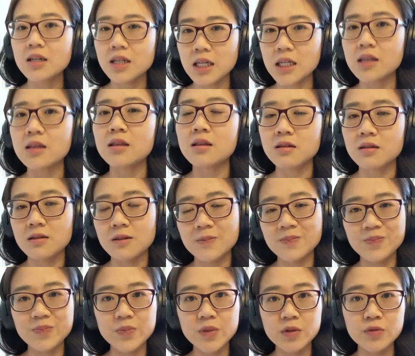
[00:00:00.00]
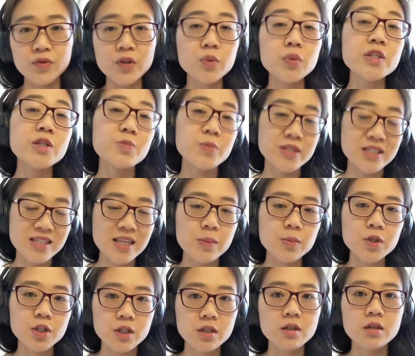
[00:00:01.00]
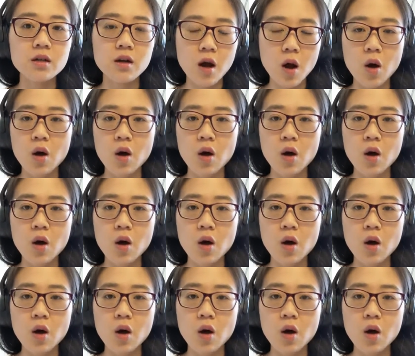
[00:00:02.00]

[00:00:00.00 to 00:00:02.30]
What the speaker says: the viewer's perception